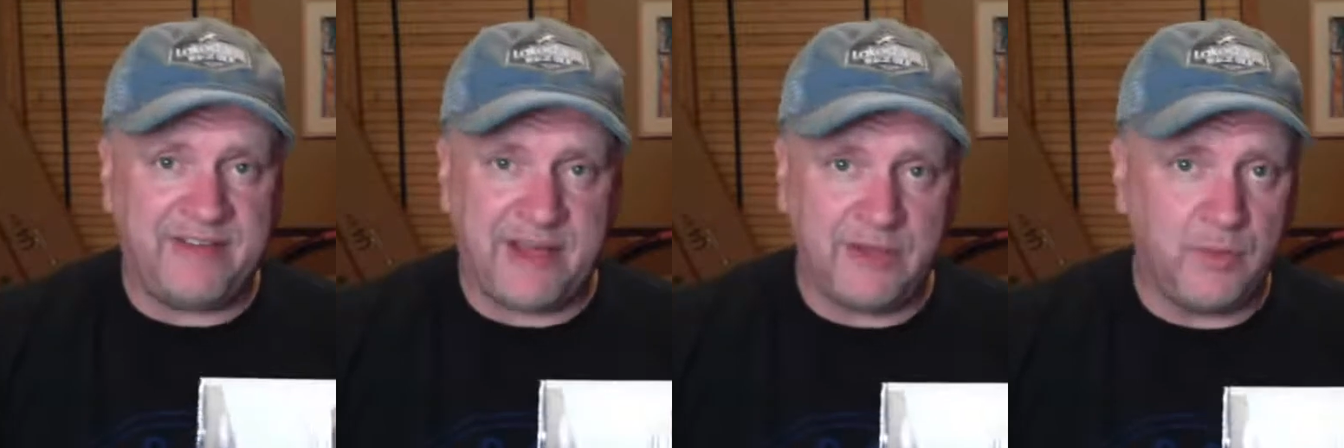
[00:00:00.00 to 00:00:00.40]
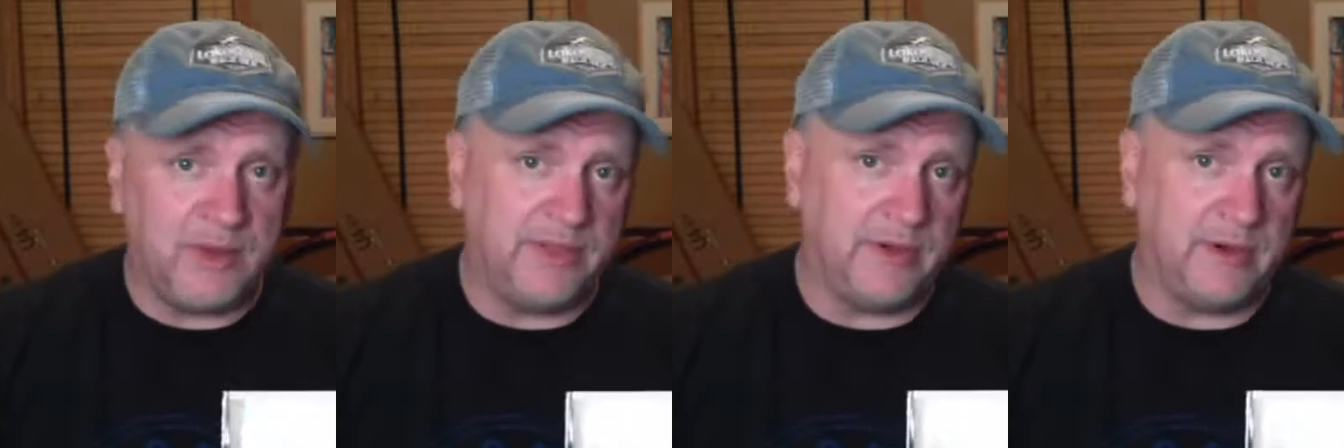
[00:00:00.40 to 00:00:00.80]
value
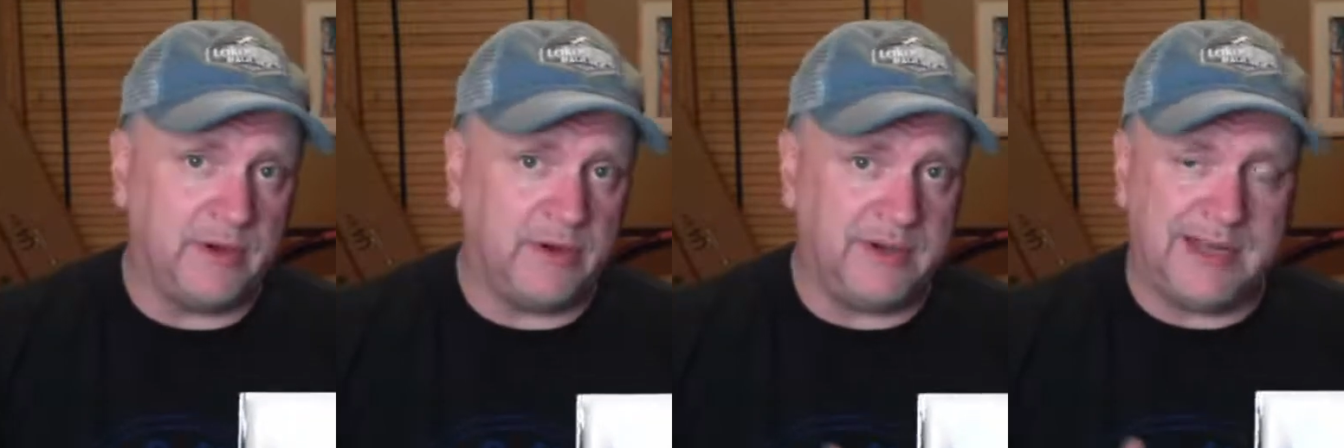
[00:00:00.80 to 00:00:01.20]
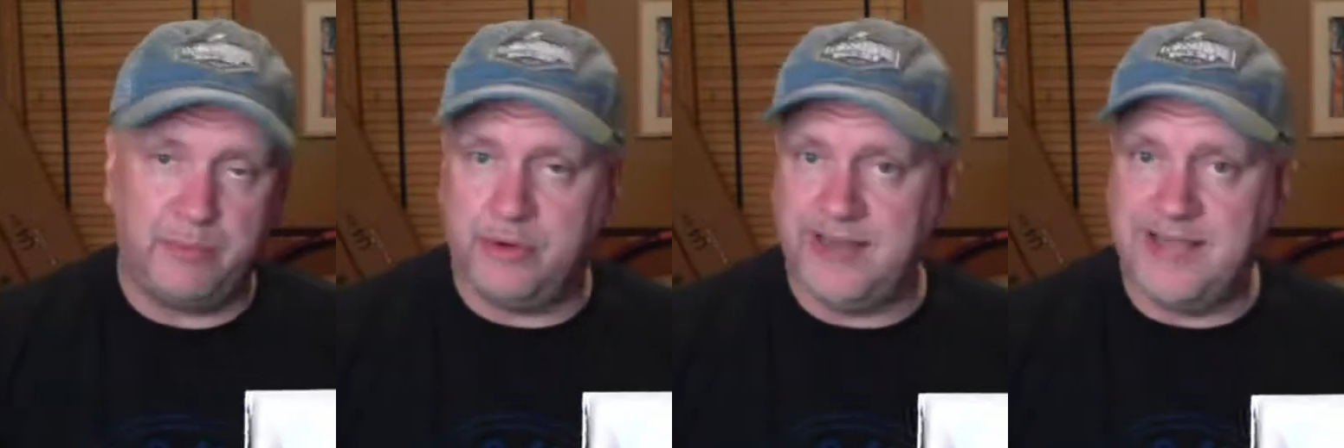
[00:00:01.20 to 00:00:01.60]
when they're
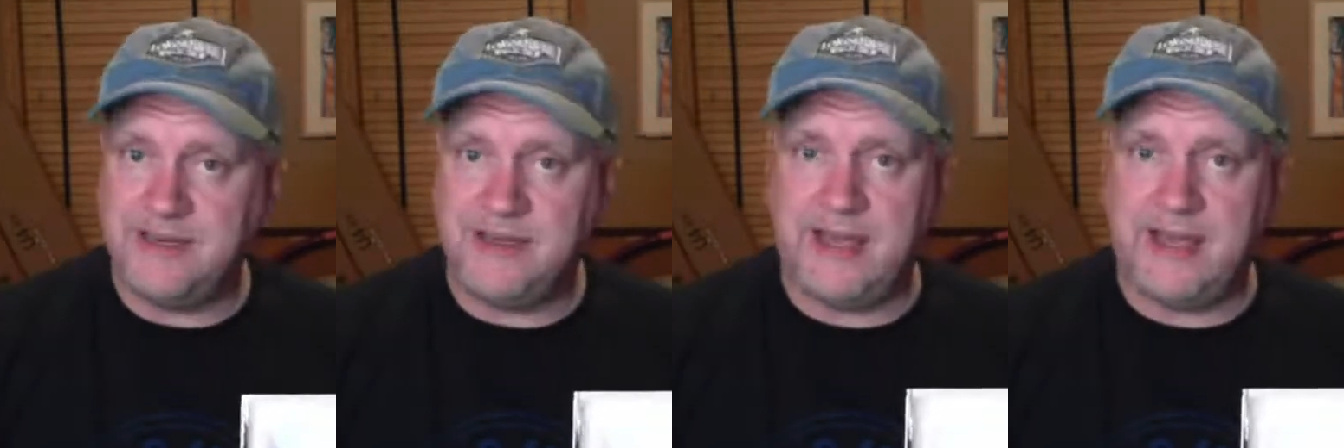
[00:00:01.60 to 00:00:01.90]
9.8